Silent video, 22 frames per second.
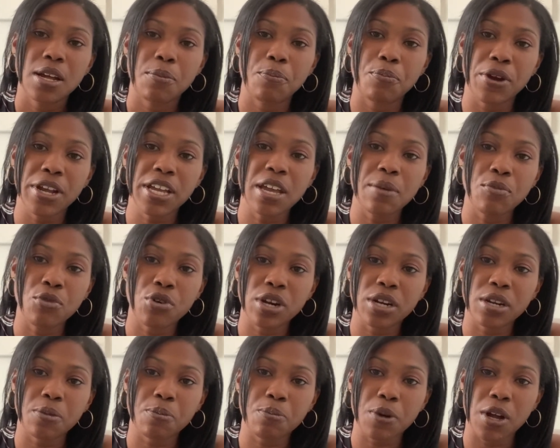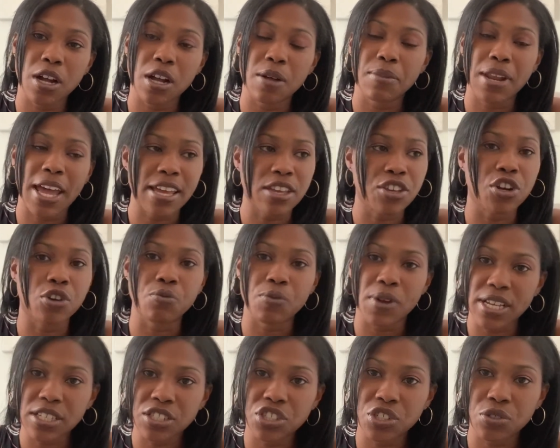Brick and mortar, like your
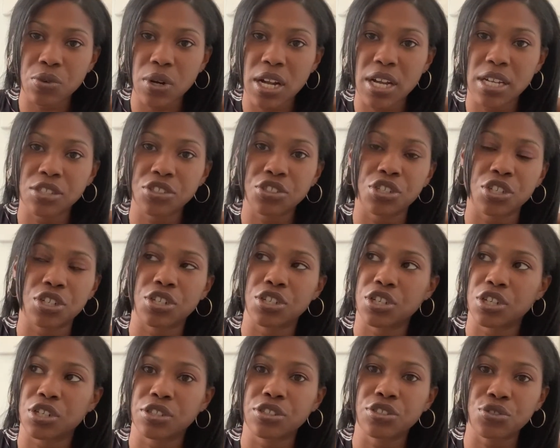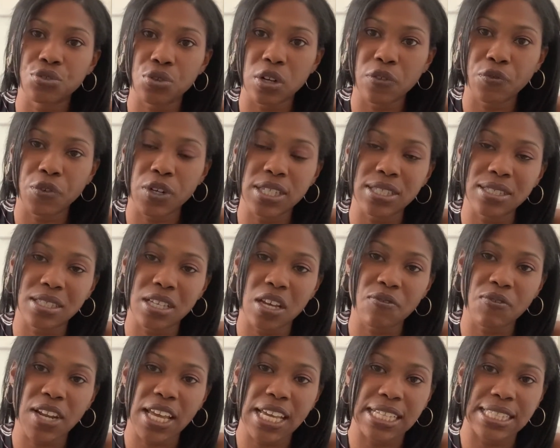restaurants, your storefront,
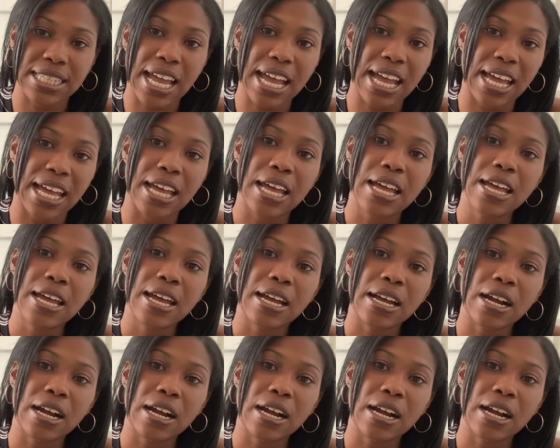stuff like that,